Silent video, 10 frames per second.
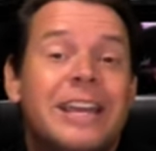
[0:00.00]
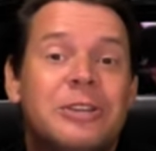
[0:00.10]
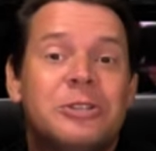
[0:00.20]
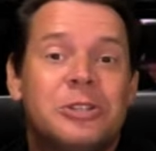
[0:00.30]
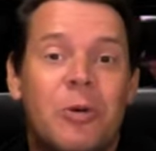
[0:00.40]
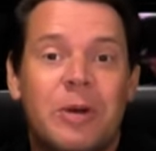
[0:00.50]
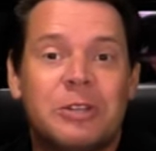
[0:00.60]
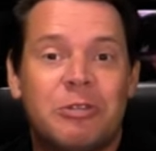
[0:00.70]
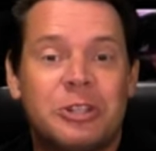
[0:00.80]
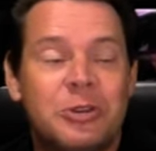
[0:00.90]
thank you so
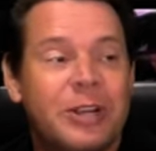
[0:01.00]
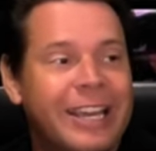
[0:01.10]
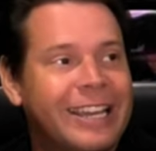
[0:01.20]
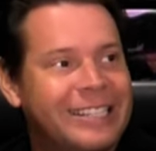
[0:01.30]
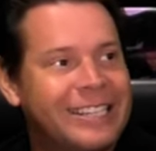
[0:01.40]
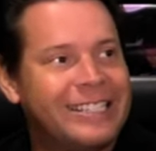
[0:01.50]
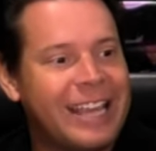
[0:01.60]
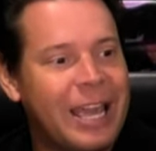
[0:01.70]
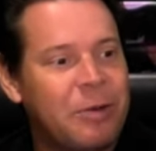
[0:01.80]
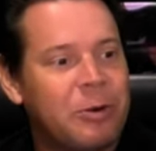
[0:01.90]
much for tuning in.
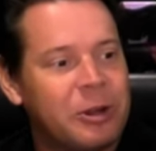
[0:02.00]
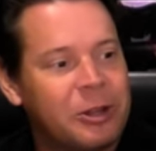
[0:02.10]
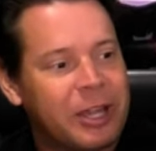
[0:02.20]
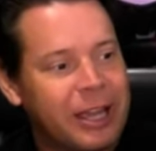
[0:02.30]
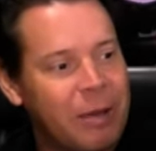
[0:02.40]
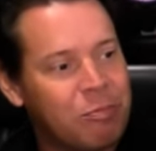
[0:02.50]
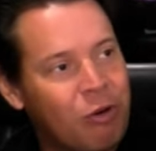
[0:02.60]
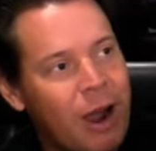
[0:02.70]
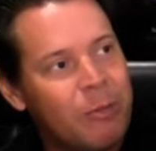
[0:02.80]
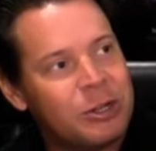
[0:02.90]
Today we're looking at
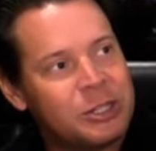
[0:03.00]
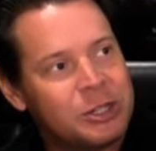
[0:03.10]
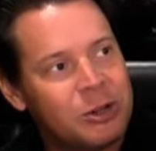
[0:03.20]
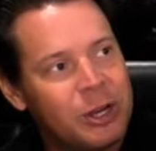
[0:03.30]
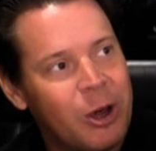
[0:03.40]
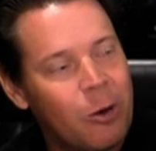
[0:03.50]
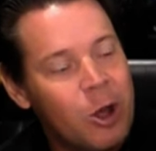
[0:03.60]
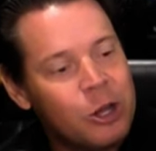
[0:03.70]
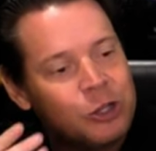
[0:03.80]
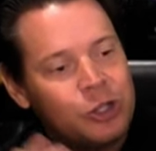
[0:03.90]
Prime 1
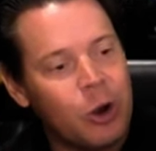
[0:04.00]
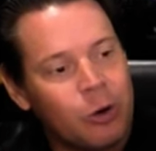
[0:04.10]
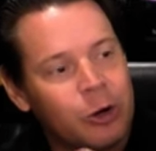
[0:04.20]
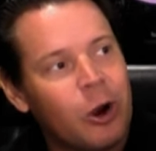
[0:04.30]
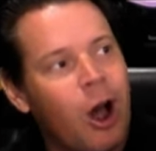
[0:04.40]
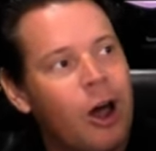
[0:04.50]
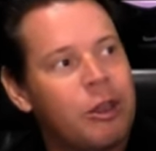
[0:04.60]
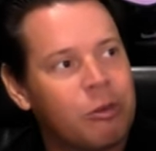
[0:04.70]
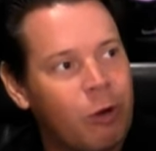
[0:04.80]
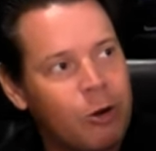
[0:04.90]
Studio Joker
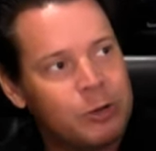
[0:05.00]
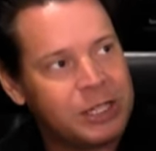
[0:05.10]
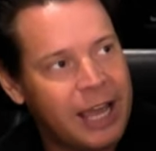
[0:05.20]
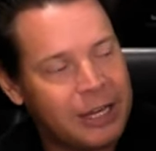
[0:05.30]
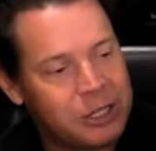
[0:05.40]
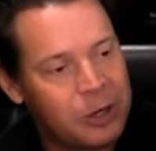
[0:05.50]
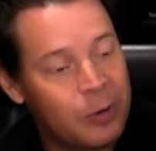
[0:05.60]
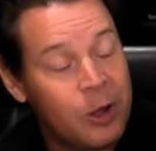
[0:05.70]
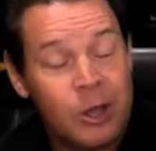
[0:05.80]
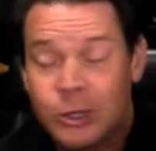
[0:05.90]
on Throne statue.
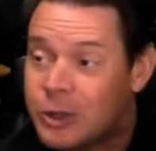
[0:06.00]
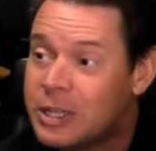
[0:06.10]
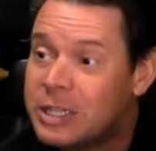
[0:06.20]
So